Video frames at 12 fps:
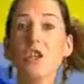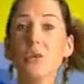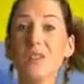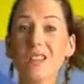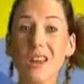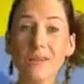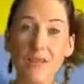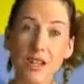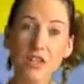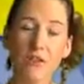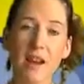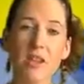to a
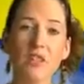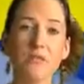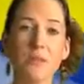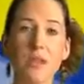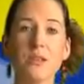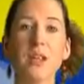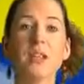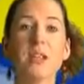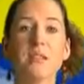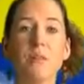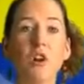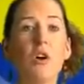diverse range of music,
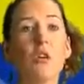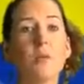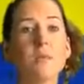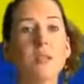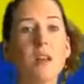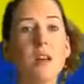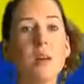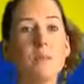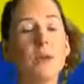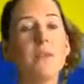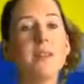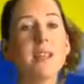TV programmes,
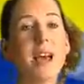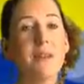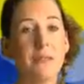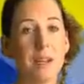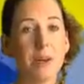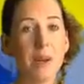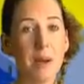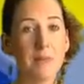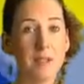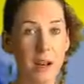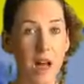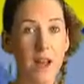movies and video games
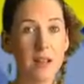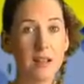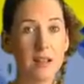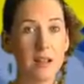online.